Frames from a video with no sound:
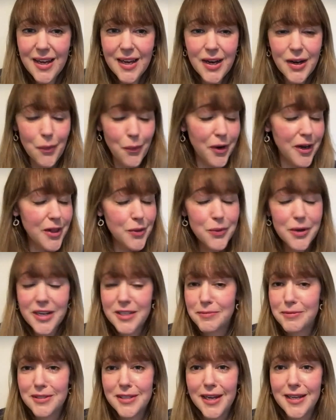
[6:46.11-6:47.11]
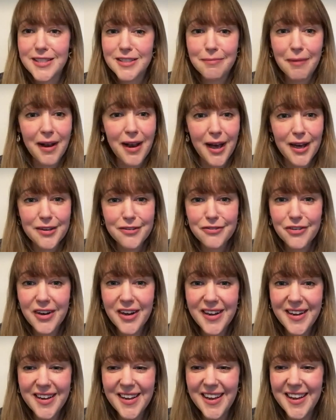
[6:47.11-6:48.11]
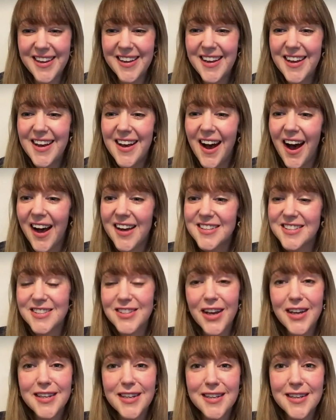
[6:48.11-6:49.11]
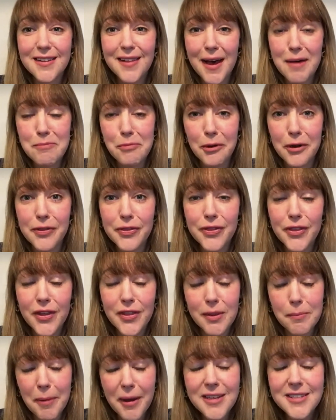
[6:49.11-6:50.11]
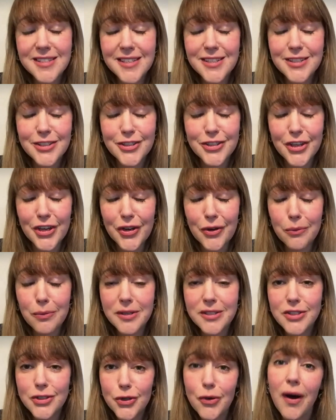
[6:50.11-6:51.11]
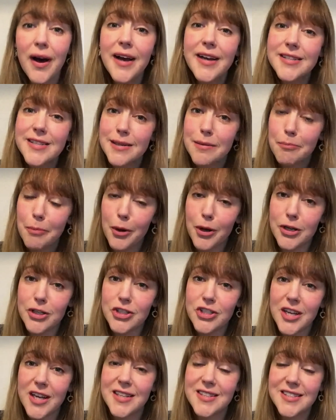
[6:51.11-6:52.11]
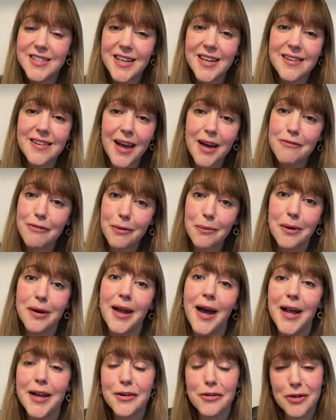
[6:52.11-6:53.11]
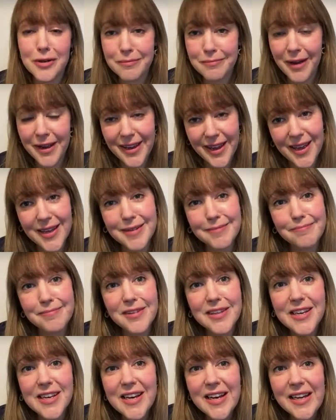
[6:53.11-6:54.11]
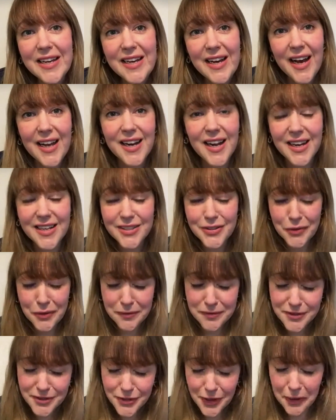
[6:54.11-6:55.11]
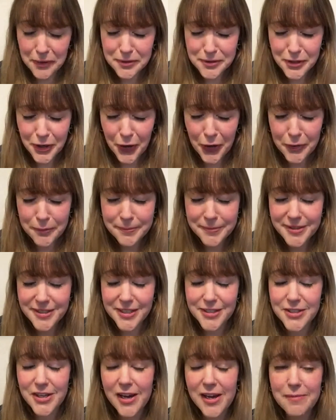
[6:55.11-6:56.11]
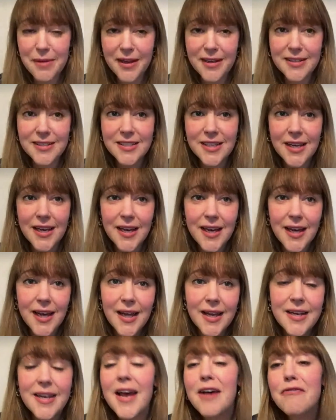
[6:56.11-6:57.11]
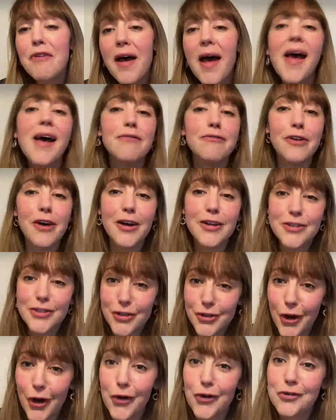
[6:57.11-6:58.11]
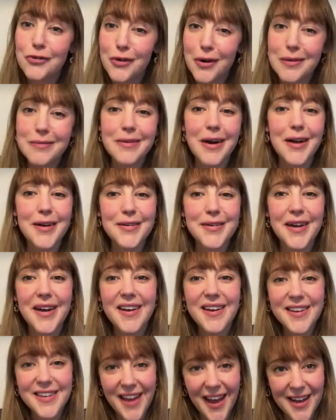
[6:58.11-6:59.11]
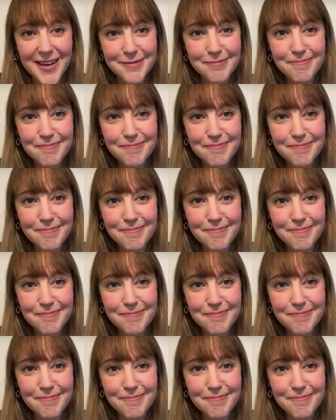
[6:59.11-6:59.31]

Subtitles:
One of the worst mistakes of my life. I decided at that point that the best thing to do was to hide in a bush until everyone had gone back in. And I sort of skulked home, determined never ever to go for a run again.